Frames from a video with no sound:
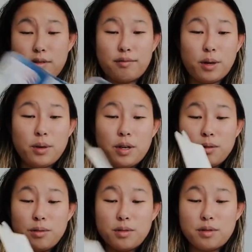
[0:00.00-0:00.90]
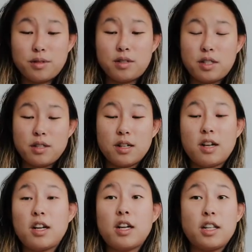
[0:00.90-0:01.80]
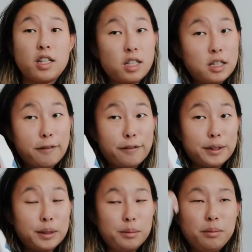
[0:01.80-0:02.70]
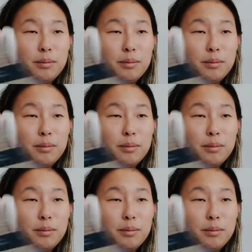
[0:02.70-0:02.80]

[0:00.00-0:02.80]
photos, still on the film.